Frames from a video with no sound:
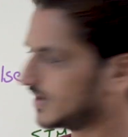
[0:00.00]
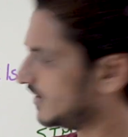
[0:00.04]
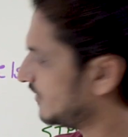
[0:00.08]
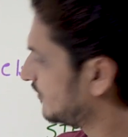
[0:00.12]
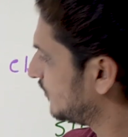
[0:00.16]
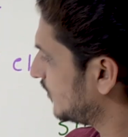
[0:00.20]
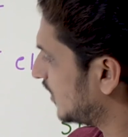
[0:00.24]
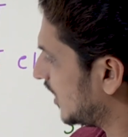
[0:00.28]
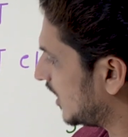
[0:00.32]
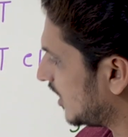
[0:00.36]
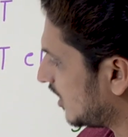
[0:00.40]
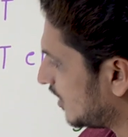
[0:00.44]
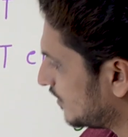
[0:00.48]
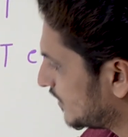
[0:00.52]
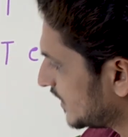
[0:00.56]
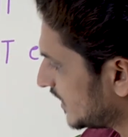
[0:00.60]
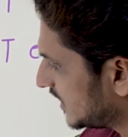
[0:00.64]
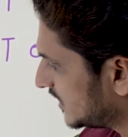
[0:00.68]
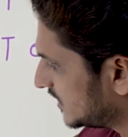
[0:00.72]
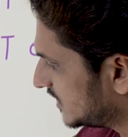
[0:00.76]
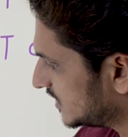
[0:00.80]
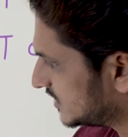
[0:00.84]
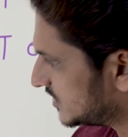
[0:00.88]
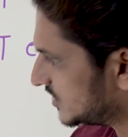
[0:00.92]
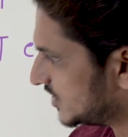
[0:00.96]
If you
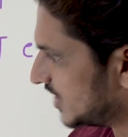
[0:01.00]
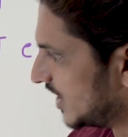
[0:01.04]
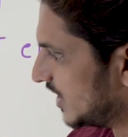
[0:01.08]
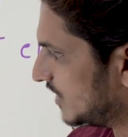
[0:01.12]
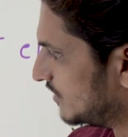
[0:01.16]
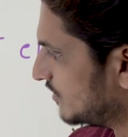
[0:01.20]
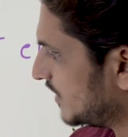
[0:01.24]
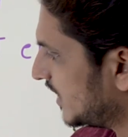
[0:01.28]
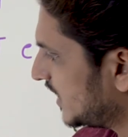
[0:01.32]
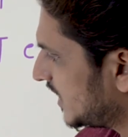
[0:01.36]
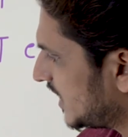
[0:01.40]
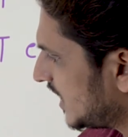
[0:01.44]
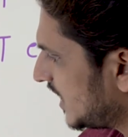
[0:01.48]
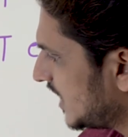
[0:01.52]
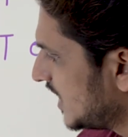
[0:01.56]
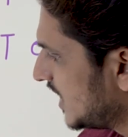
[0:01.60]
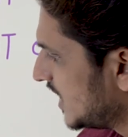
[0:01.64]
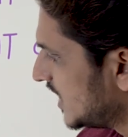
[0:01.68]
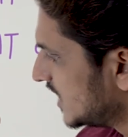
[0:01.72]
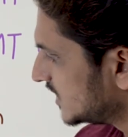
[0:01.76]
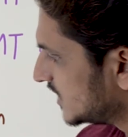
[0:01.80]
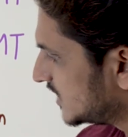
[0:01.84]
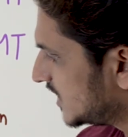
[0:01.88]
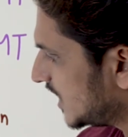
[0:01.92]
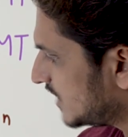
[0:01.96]
elaborate this statement,
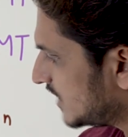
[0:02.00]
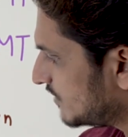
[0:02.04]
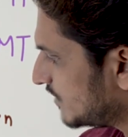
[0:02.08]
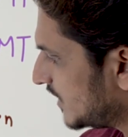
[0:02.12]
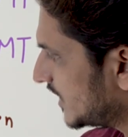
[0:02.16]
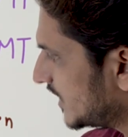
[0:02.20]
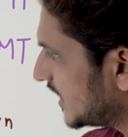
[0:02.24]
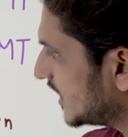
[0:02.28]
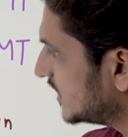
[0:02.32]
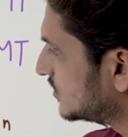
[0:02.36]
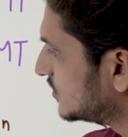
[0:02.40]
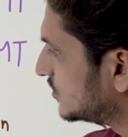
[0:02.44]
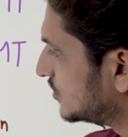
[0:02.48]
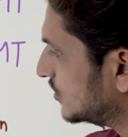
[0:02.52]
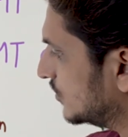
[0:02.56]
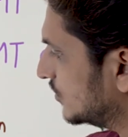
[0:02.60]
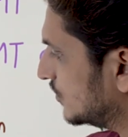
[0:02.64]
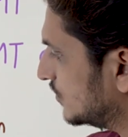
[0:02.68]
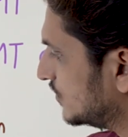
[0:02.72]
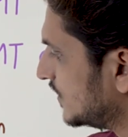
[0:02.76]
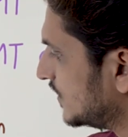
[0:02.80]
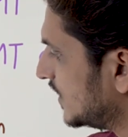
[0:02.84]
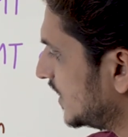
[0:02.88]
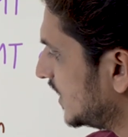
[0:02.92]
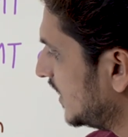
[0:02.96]
statement tends to
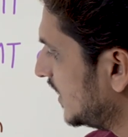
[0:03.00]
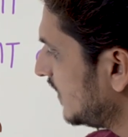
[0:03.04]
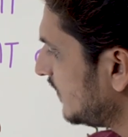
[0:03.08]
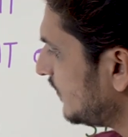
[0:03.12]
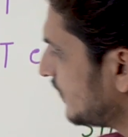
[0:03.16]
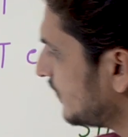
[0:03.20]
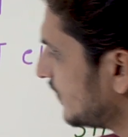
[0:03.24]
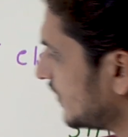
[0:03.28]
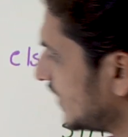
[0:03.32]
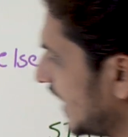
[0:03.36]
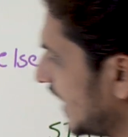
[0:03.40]
if